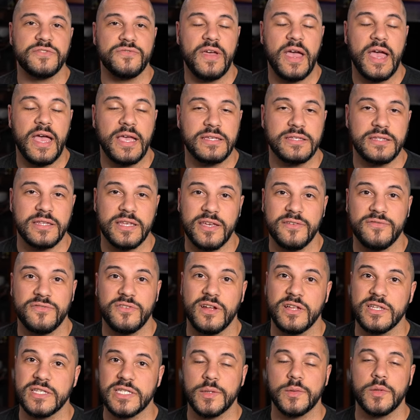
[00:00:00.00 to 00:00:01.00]
fast, if
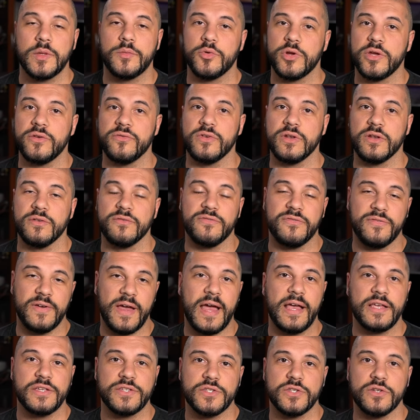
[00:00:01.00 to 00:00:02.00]
not some of them are even
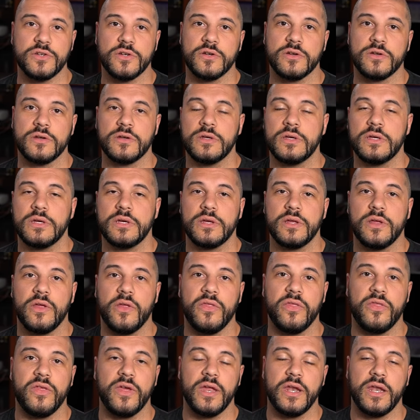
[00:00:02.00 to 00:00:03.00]
faster
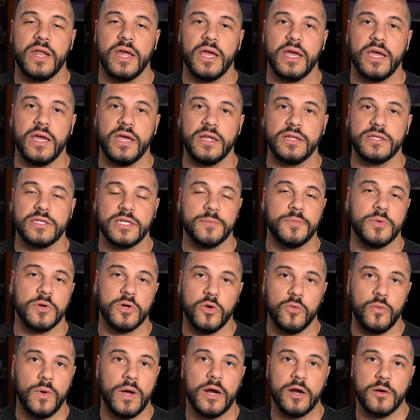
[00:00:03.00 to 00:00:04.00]
than a
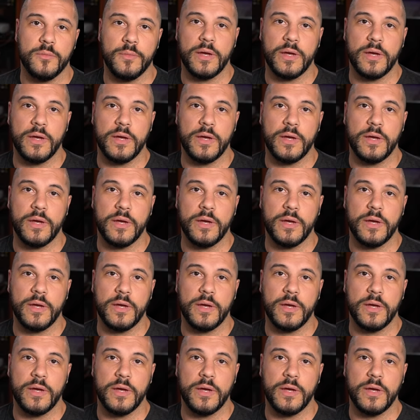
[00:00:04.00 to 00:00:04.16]
typical wired